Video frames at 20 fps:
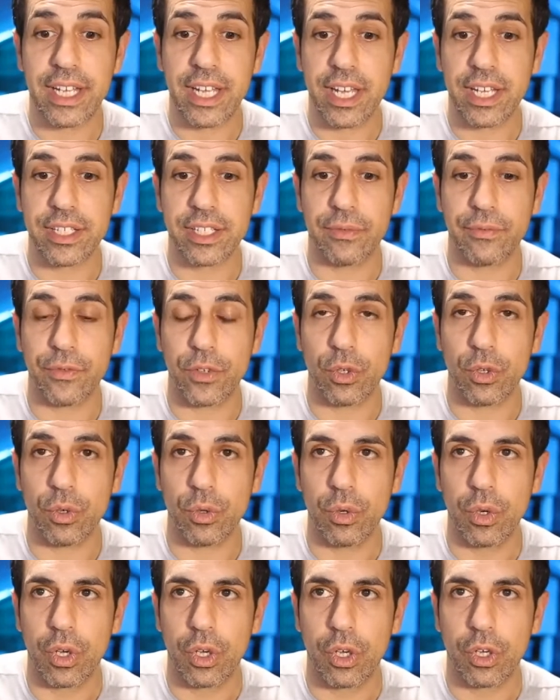is if
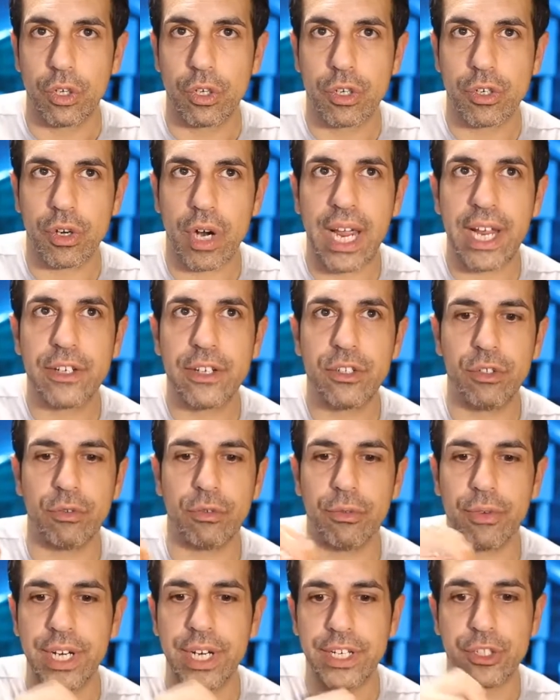you try to
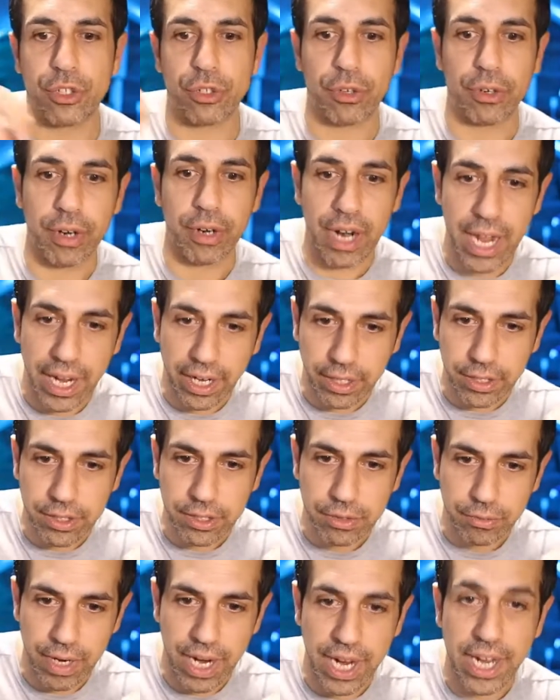redirect,
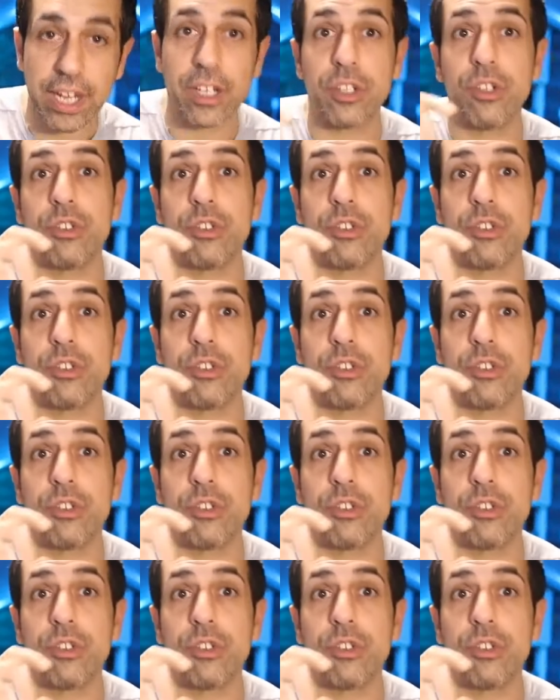right, and use